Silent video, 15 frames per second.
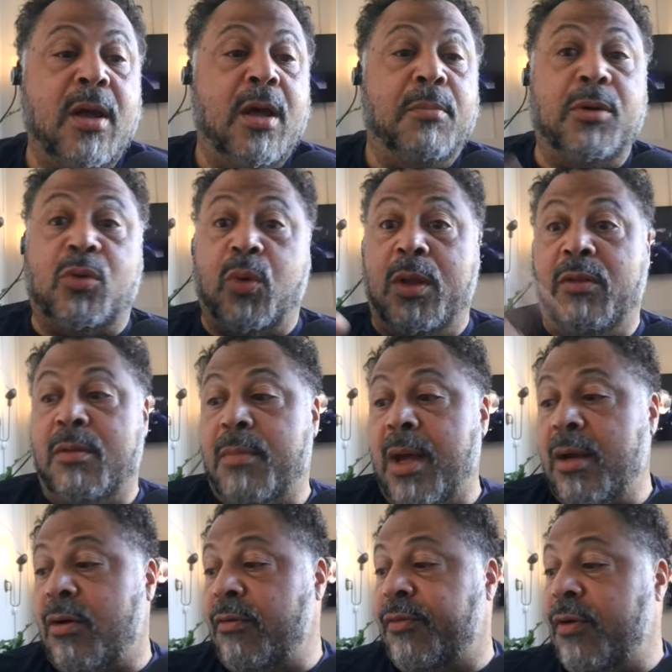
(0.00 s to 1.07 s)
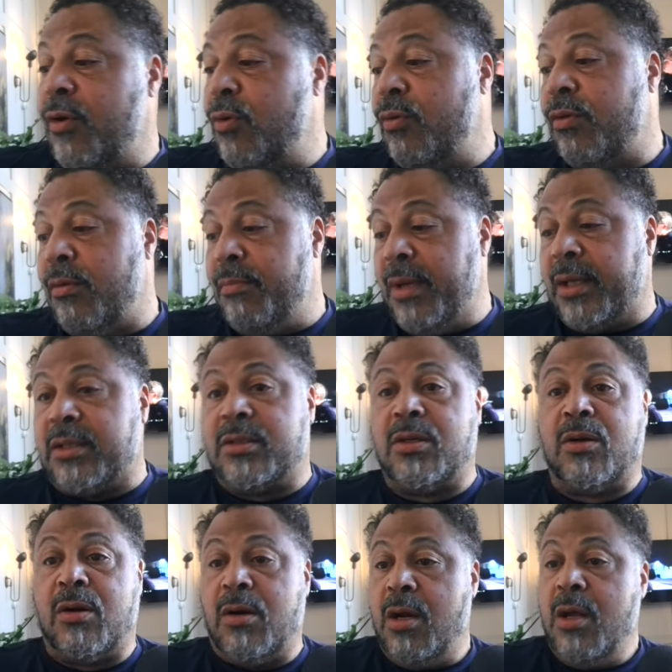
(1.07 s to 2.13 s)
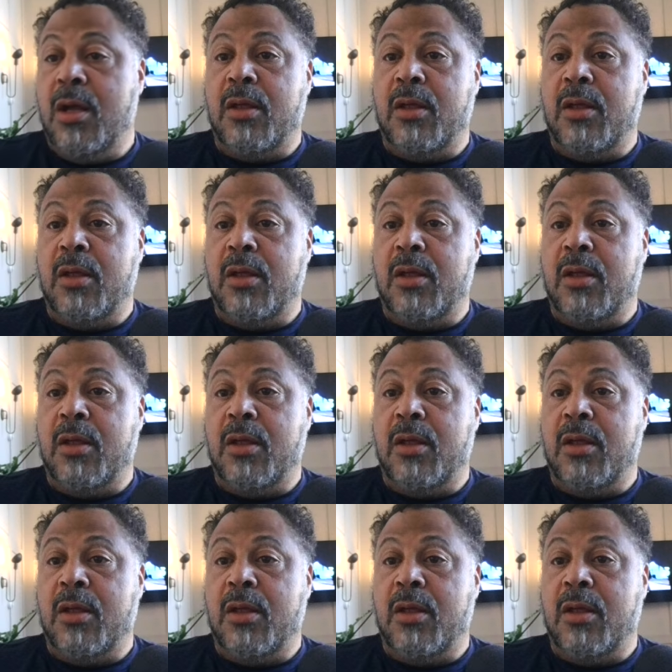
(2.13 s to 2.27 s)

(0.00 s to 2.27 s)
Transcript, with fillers: between the microphone, the mixer,